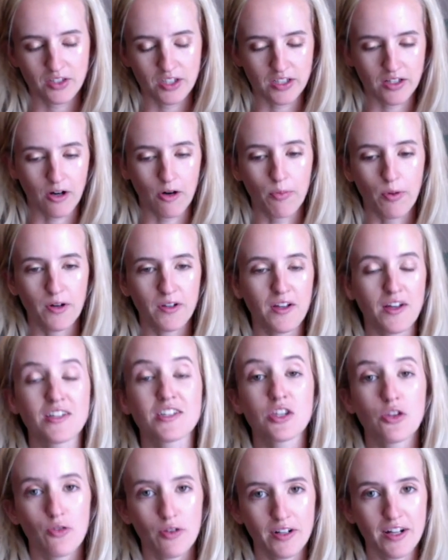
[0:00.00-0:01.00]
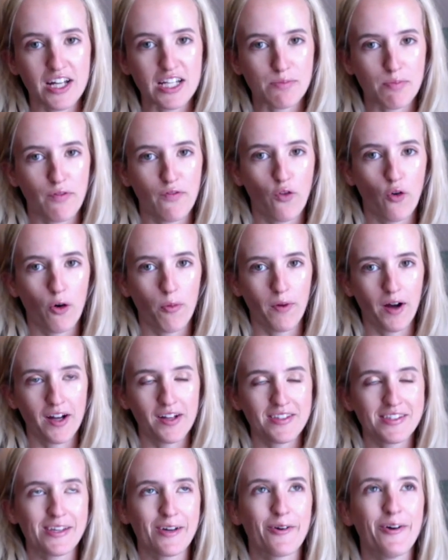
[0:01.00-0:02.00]
Her birthday's 3 days before
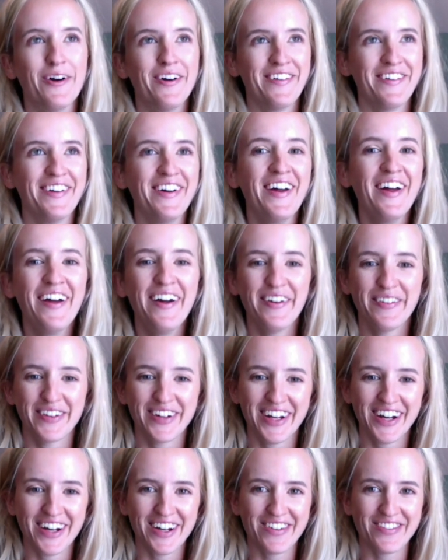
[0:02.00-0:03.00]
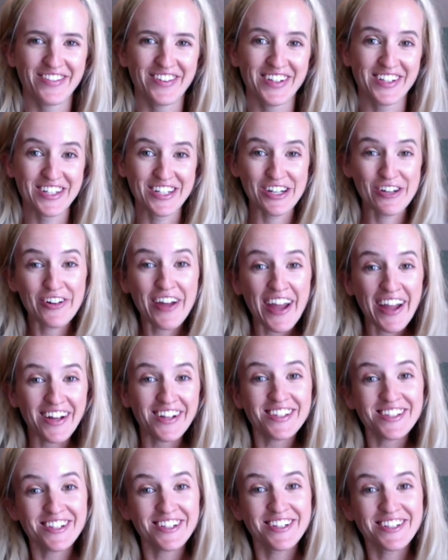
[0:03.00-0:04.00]
mine, so we have 2
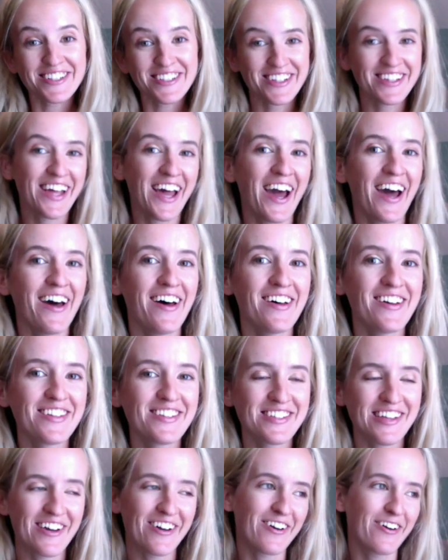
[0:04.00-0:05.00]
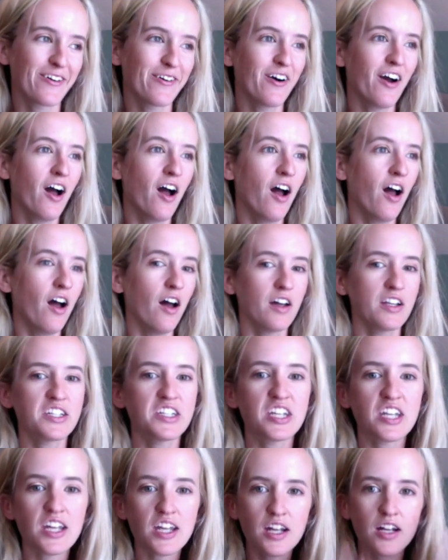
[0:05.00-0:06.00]
cancers in the house. So
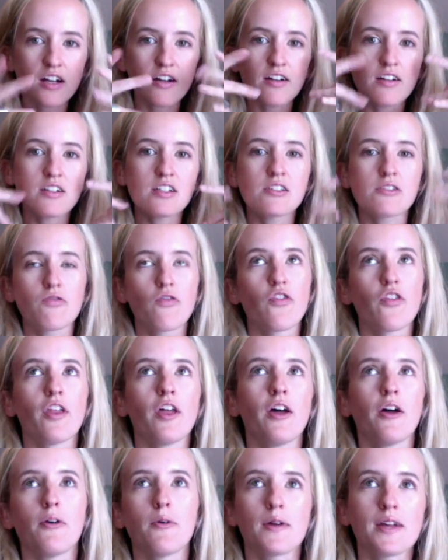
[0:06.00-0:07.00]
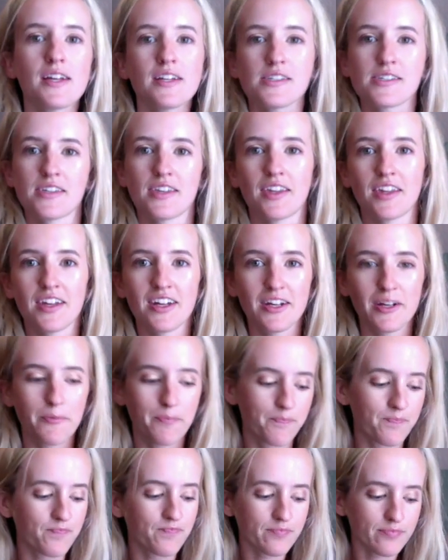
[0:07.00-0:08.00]
tears flow easily.
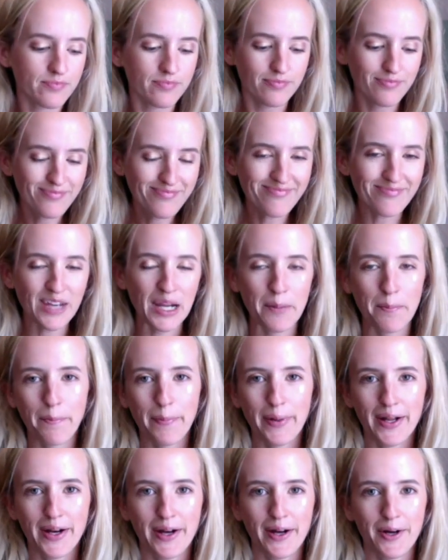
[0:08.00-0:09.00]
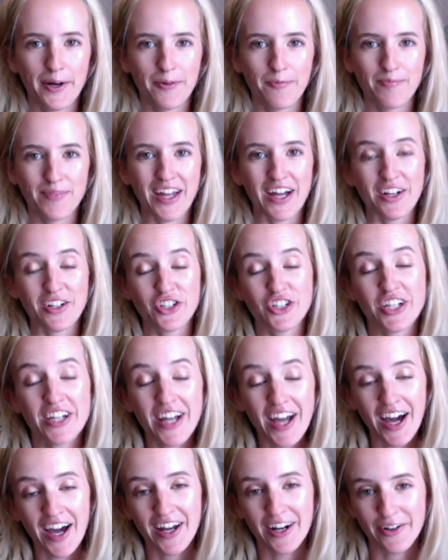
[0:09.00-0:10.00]
But yeah, she
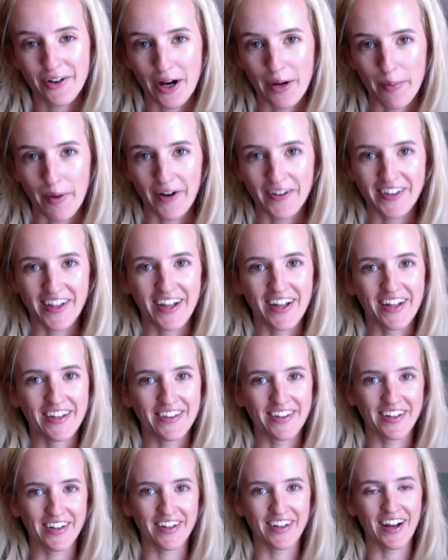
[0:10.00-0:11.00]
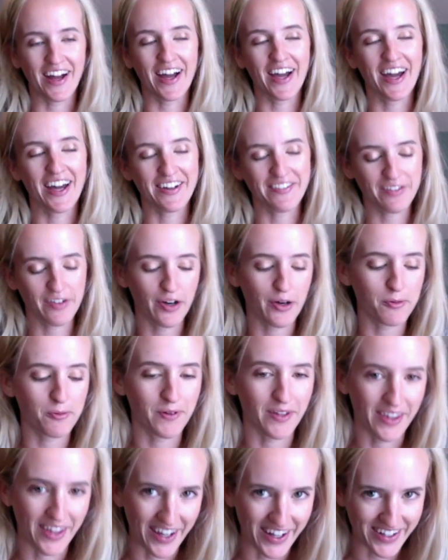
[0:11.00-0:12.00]
had a great birthday, and then I had a very
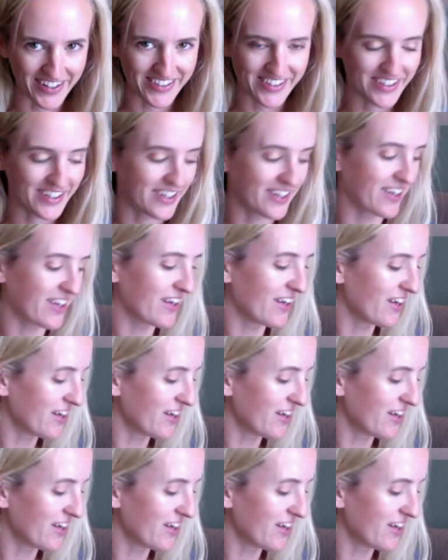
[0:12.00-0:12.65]
relaxing